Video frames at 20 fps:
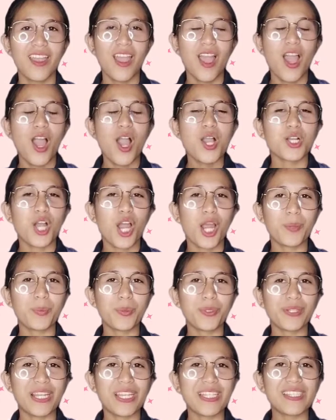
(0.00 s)

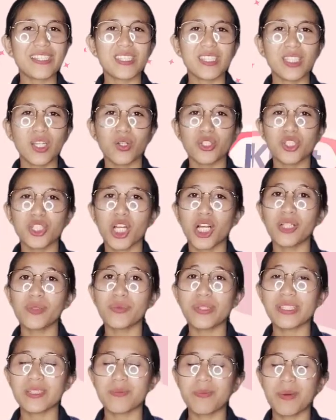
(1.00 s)
Corporate social
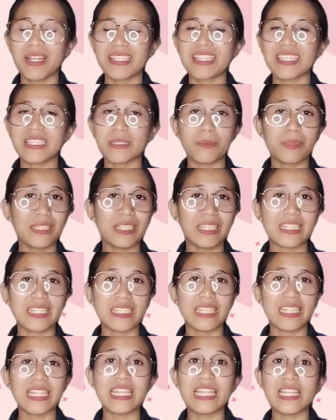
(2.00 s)

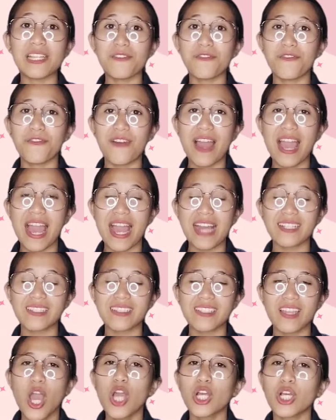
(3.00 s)
responsibility, in fact,
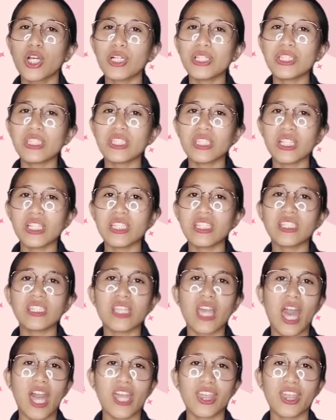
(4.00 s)
concerns
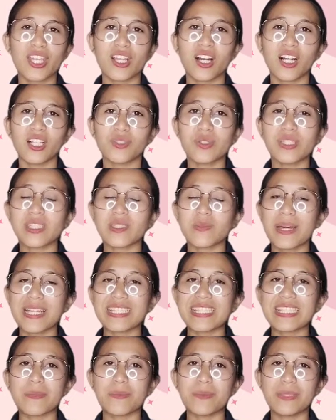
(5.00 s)
ethical
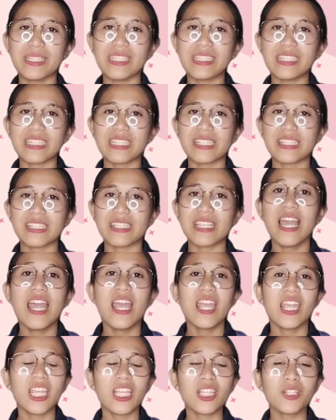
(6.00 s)
responsibilities
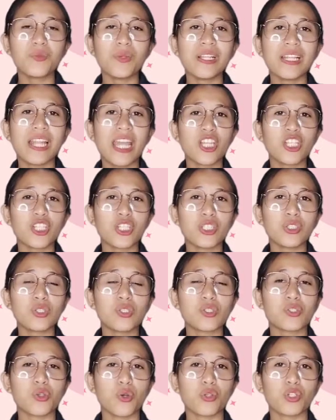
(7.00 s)
in relation to
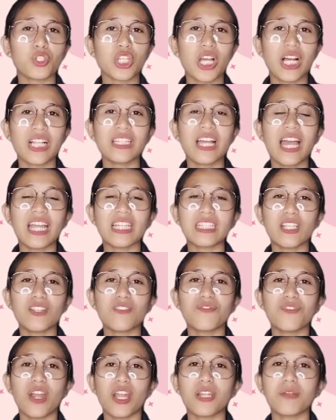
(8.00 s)
social and
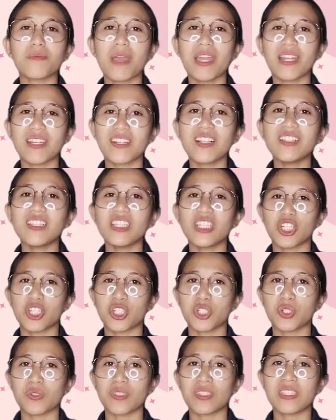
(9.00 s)
environmental
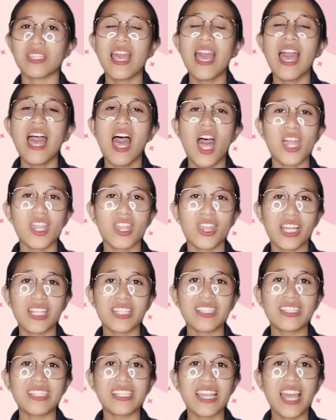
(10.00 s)
issues, and that
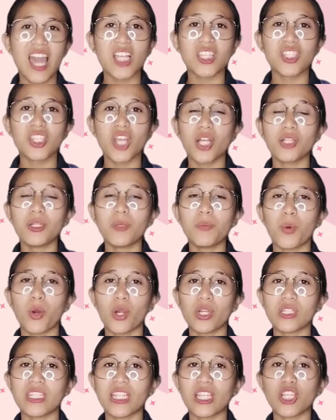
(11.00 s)
CSR
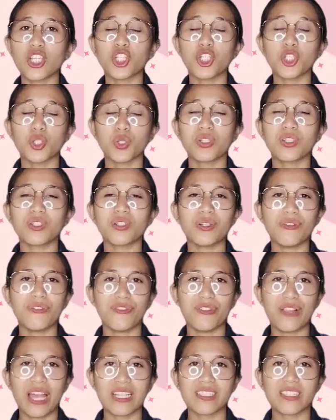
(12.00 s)
reporting should
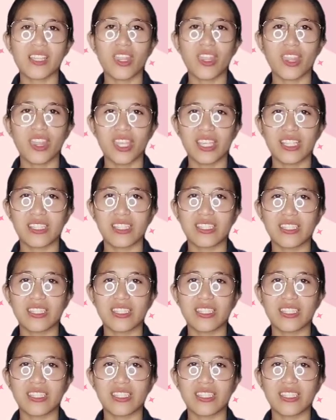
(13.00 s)
reflect this.